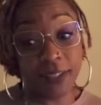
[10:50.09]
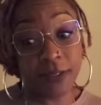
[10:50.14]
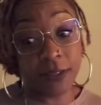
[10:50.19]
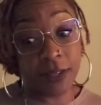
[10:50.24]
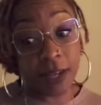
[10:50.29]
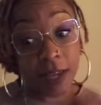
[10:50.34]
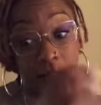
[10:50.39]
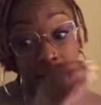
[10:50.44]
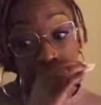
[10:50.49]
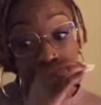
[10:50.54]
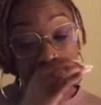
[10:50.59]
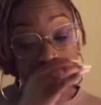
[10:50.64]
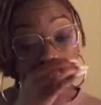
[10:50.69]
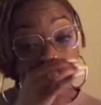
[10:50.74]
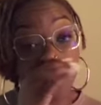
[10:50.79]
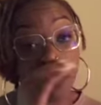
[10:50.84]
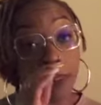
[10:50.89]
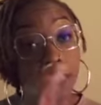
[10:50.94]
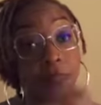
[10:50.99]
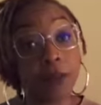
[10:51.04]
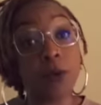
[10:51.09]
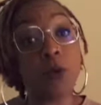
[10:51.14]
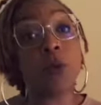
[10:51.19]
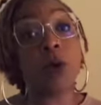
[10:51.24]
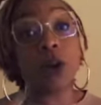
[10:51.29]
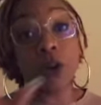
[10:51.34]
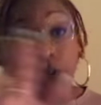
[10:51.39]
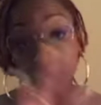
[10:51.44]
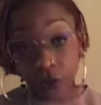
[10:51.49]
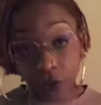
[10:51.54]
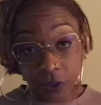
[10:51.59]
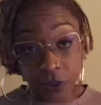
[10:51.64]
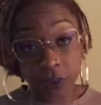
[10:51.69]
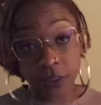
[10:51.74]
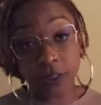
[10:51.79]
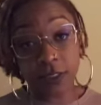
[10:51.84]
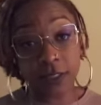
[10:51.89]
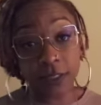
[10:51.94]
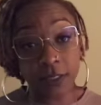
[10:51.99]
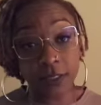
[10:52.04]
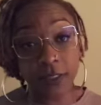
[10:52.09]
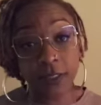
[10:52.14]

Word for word: okay? The worst.